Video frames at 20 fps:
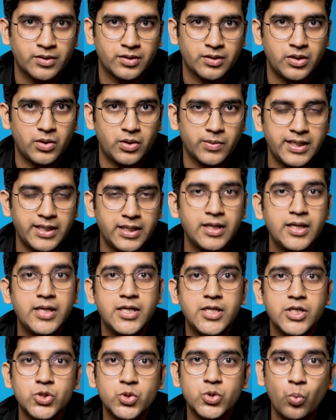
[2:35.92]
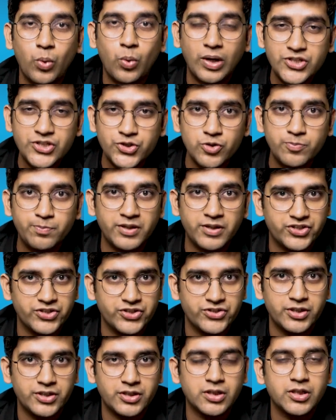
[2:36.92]
Okay? So once you purchase
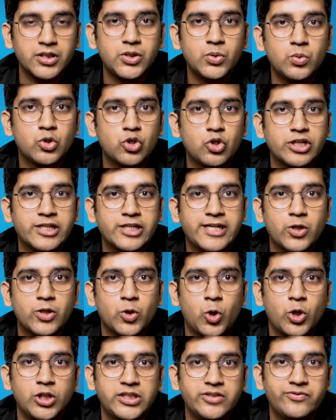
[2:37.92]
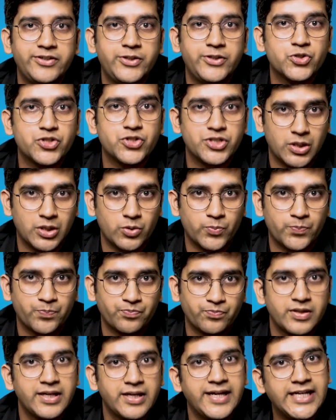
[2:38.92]
it, you will not get all the videos now.
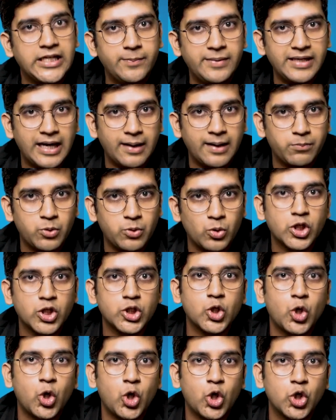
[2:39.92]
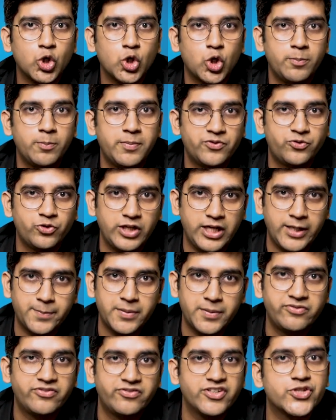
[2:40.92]
It'll be uploaded on or before
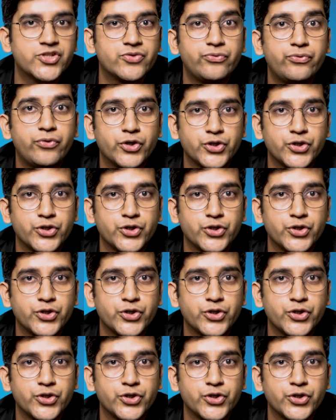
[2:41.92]
April 1st for